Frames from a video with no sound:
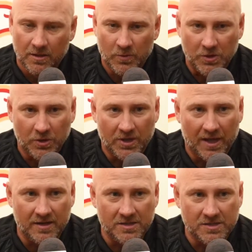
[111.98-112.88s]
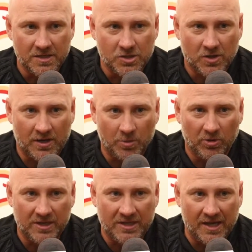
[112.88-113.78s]
when you look at it, is trying to
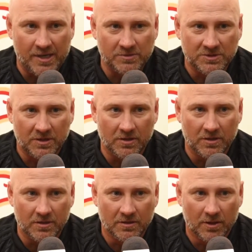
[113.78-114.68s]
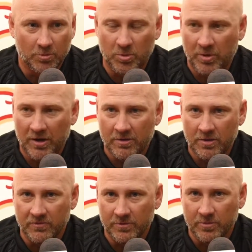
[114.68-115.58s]
play games that are preparing
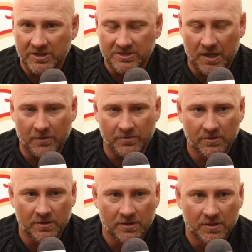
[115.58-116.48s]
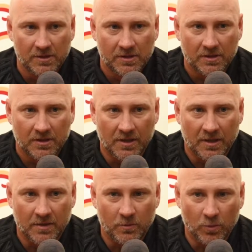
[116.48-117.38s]
them for the Big South.
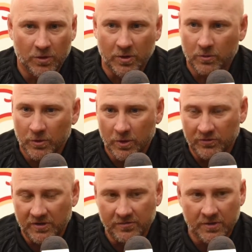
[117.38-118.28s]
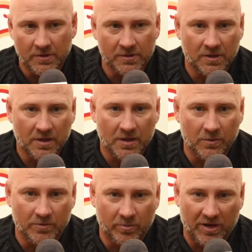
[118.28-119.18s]
And we're no different.
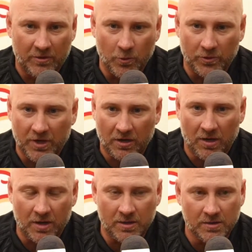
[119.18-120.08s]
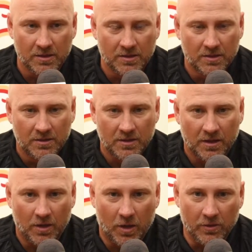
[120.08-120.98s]
We've got North Carolina
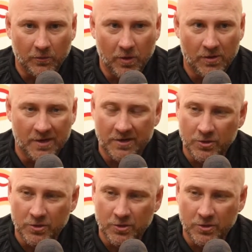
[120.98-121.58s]
on the road in a